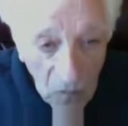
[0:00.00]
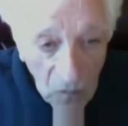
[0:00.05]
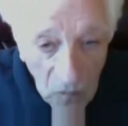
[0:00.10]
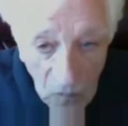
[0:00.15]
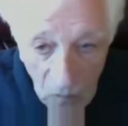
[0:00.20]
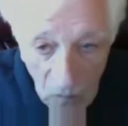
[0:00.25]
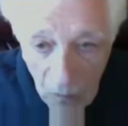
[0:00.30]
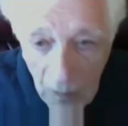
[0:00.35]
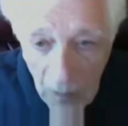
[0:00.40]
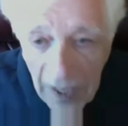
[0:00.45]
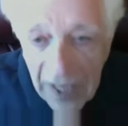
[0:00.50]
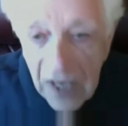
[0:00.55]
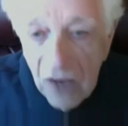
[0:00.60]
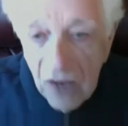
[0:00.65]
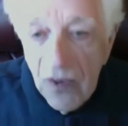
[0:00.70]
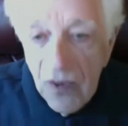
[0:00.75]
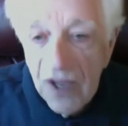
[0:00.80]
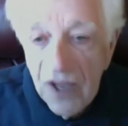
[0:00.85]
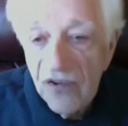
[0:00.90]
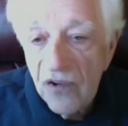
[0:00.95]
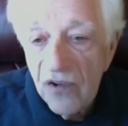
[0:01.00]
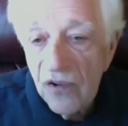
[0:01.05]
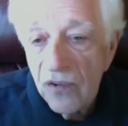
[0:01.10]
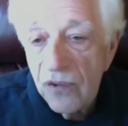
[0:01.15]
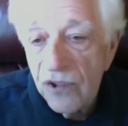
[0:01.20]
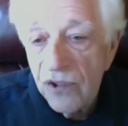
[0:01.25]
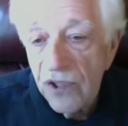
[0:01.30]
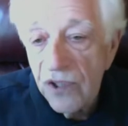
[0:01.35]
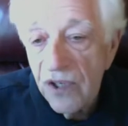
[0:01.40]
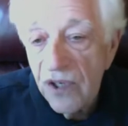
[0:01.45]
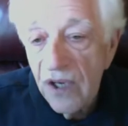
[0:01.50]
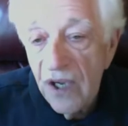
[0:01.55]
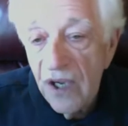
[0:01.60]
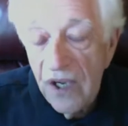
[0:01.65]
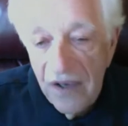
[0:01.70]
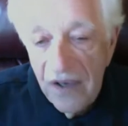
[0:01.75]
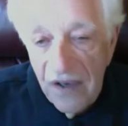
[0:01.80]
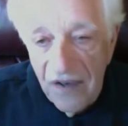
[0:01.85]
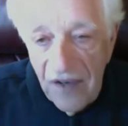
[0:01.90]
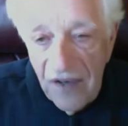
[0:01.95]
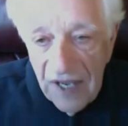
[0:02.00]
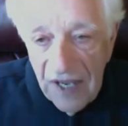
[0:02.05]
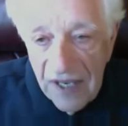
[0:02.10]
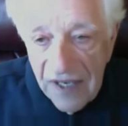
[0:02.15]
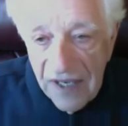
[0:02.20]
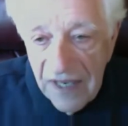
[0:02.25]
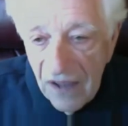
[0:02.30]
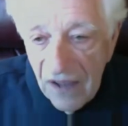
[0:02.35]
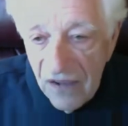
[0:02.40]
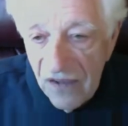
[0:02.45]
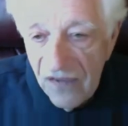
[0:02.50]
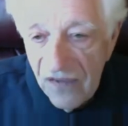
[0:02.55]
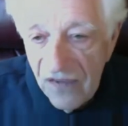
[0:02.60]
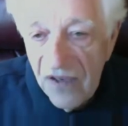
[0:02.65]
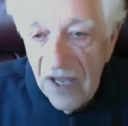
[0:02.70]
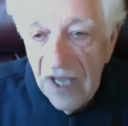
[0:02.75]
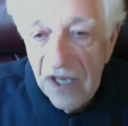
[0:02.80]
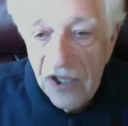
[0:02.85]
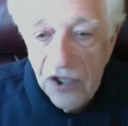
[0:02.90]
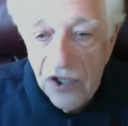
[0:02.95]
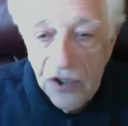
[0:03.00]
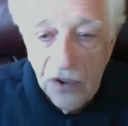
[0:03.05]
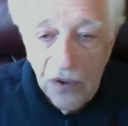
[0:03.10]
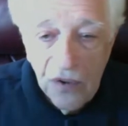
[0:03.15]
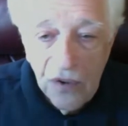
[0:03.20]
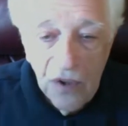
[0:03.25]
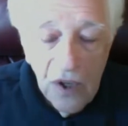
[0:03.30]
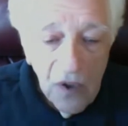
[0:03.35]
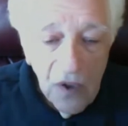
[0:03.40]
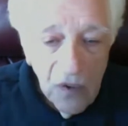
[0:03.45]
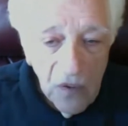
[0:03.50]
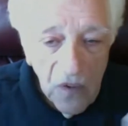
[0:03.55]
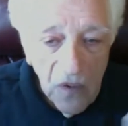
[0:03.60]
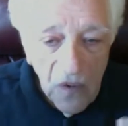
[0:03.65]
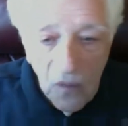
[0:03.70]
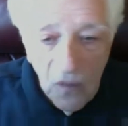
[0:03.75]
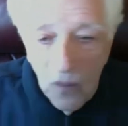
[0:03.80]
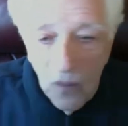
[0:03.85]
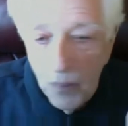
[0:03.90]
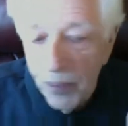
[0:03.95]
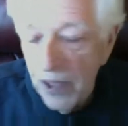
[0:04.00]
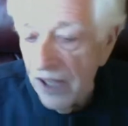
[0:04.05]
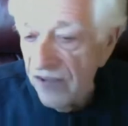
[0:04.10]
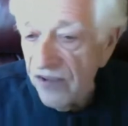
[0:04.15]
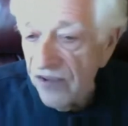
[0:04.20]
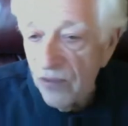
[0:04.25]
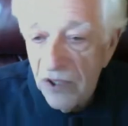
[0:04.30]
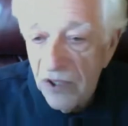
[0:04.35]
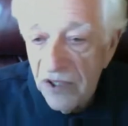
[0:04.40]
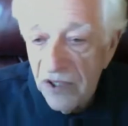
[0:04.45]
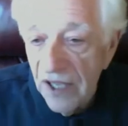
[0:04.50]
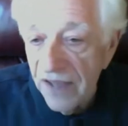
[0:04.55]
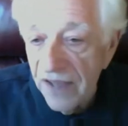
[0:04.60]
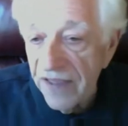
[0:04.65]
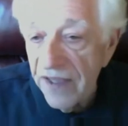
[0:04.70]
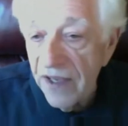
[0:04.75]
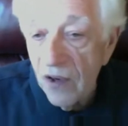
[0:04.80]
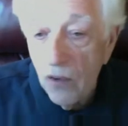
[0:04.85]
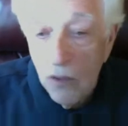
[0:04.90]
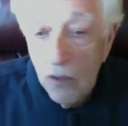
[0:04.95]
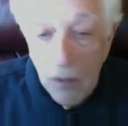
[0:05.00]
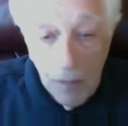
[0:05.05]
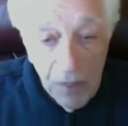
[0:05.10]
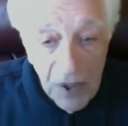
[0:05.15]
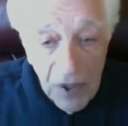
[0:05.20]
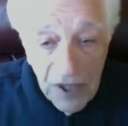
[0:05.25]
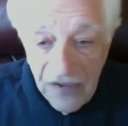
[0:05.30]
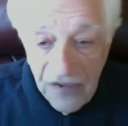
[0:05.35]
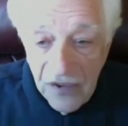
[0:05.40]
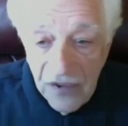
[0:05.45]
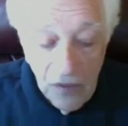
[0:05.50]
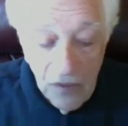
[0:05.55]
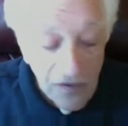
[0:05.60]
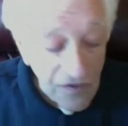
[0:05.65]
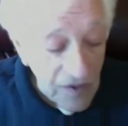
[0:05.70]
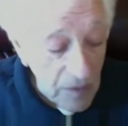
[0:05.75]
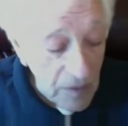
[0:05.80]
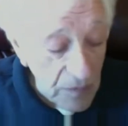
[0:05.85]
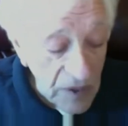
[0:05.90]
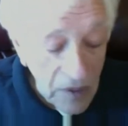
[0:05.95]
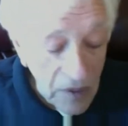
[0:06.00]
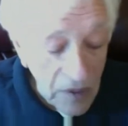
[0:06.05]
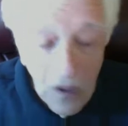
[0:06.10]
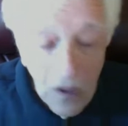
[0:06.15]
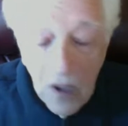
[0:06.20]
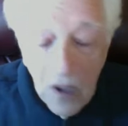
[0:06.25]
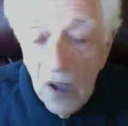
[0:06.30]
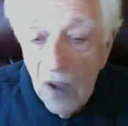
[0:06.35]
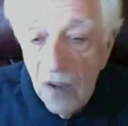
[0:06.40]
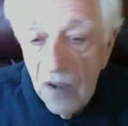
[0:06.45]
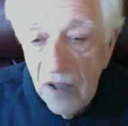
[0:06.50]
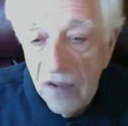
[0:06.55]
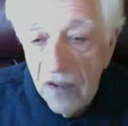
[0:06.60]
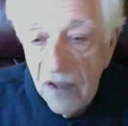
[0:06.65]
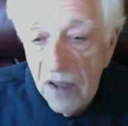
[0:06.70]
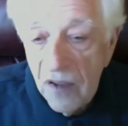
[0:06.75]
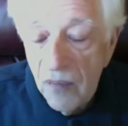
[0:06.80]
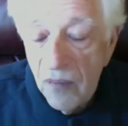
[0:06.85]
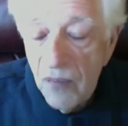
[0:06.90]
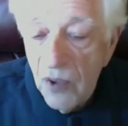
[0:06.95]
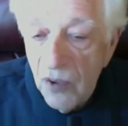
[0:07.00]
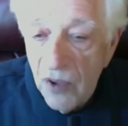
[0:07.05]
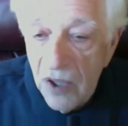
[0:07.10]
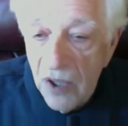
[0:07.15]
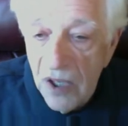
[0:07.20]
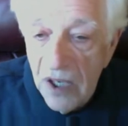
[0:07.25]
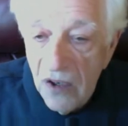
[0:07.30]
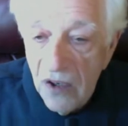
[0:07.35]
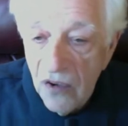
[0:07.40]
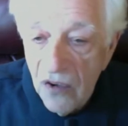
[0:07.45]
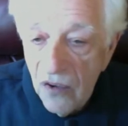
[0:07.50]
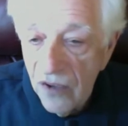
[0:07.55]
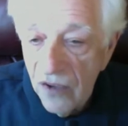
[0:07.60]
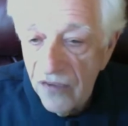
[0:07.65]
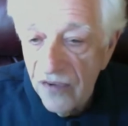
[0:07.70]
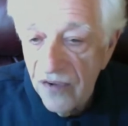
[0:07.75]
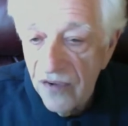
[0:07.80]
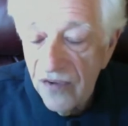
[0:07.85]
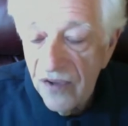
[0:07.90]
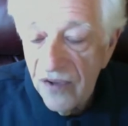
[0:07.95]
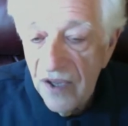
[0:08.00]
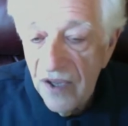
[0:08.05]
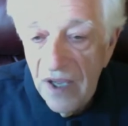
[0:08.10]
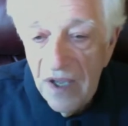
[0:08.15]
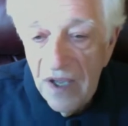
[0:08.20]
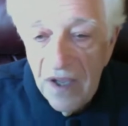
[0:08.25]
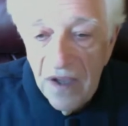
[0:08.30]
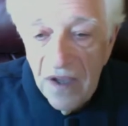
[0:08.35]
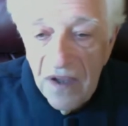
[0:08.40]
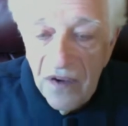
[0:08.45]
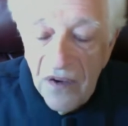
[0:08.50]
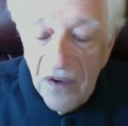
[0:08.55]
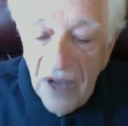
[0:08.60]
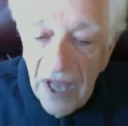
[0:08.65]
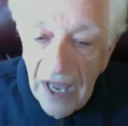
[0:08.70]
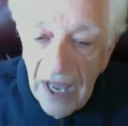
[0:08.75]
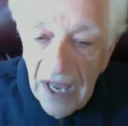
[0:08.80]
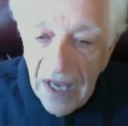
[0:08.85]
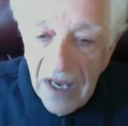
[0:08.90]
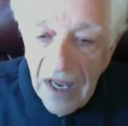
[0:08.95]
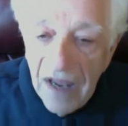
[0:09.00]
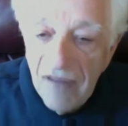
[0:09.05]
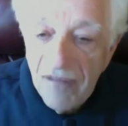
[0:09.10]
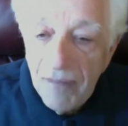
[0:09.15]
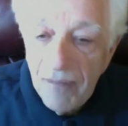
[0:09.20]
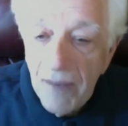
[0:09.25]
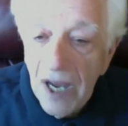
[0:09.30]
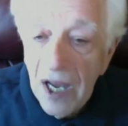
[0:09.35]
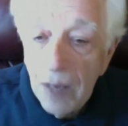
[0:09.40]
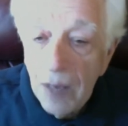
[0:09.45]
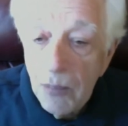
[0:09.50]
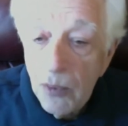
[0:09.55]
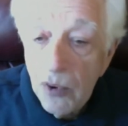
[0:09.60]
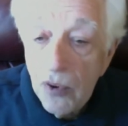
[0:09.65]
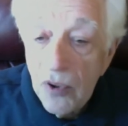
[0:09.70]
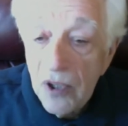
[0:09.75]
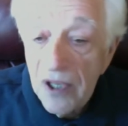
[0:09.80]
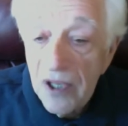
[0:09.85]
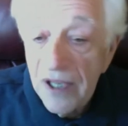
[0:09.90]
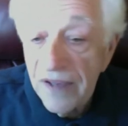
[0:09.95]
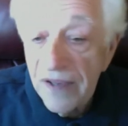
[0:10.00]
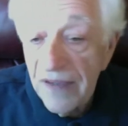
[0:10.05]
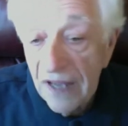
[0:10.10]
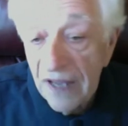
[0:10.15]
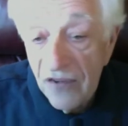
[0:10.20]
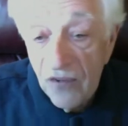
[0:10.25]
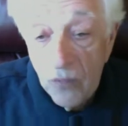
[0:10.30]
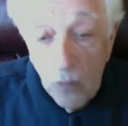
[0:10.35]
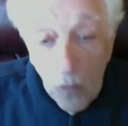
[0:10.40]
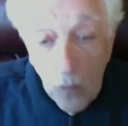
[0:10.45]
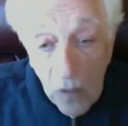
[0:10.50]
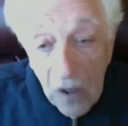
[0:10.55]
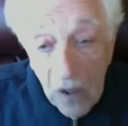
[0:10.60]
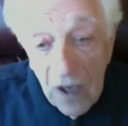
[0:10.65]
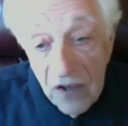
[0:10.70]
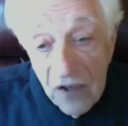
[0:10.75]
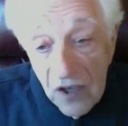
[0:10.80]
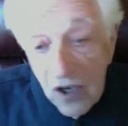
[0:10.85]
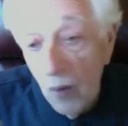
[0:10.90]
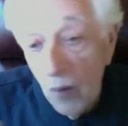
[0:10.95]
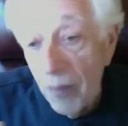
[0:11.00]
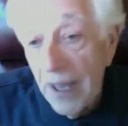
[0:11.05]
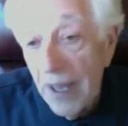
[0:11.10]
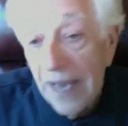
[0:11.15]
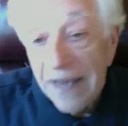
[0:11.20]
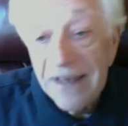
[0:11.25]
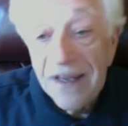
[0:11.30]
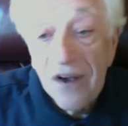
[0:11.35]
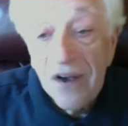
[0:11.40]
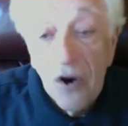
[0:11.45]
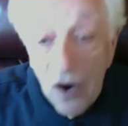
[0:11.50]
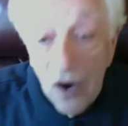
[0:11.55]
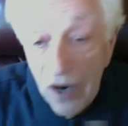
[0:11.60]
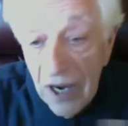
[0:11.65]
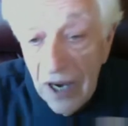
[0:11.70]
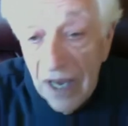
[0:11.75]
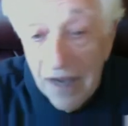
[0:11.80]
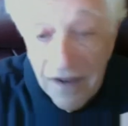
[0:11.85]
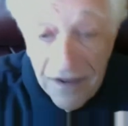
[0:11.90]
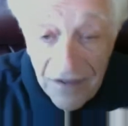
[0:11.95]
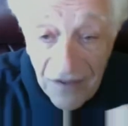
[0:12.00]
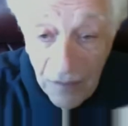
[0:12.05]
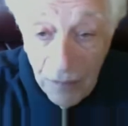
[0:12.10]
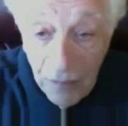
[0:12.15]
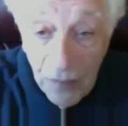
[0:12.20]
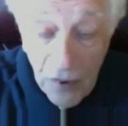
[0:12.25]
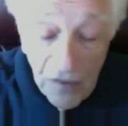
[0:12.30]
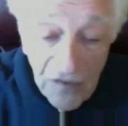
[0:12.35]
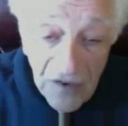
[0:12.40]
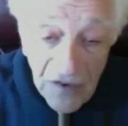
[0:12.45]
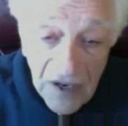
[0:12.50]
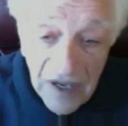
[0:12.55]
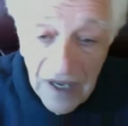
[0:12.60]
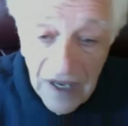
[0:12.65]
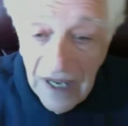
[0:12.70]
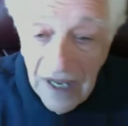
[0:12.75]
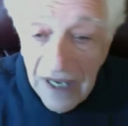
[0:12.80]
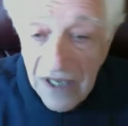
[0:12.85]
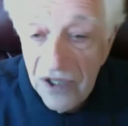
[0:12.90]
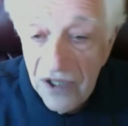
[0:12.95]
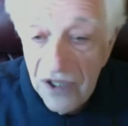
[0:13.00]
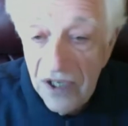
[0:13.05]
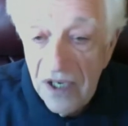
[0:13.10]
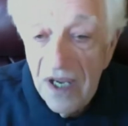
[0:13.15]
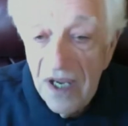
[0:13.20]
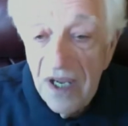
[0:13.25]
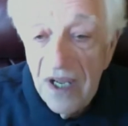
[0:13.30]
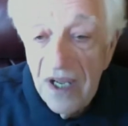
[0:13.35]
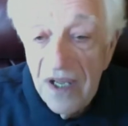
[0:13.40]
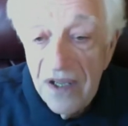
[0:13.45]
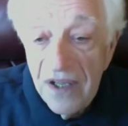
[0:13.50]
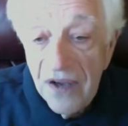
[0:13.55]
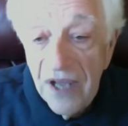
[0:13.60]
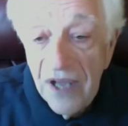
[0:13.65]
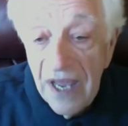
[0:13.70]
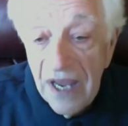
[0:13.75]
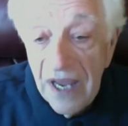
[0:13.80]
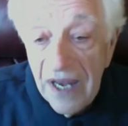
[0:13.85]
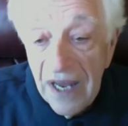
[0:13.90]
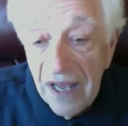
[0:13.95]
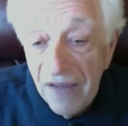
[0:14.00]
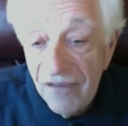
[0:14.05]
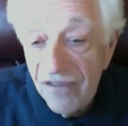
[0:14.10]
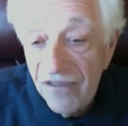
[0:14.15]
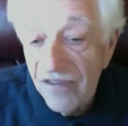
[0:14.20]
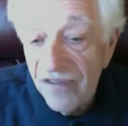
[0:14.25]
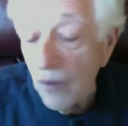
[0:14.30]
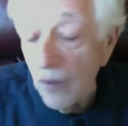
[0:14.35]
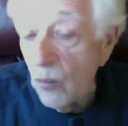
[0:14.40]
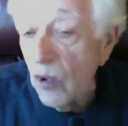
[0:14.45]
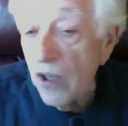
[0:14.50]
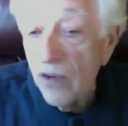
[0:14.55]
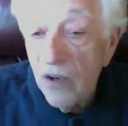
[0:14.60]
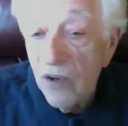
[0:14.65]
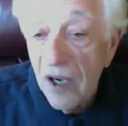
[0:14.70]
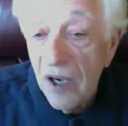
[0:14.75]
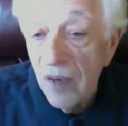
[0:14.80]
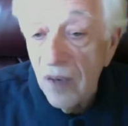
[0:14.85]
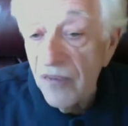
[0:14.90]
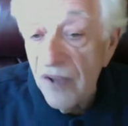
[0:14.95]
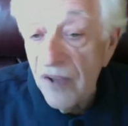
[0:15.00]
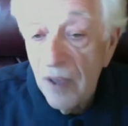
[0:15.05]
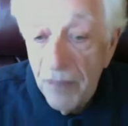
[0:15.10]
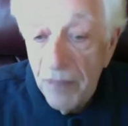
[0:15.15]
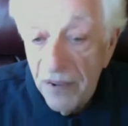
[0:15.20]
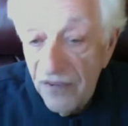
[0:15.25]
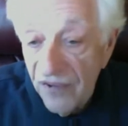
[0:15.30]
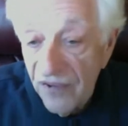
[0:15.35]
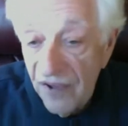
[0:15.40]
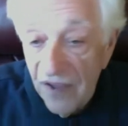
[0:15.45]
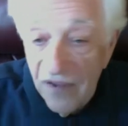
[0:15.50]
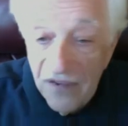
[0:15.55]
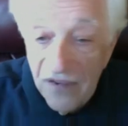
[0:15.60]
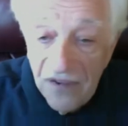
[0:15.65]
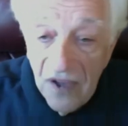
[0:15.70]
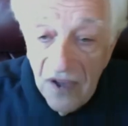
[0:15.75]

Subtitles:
make a resolution to take down the statue, replace it with nothing, or replace it with something that the community endorses. You can't have mob rule, and that's, to go back to korach, it's a perfect connection. You can't have someone who comes up and says,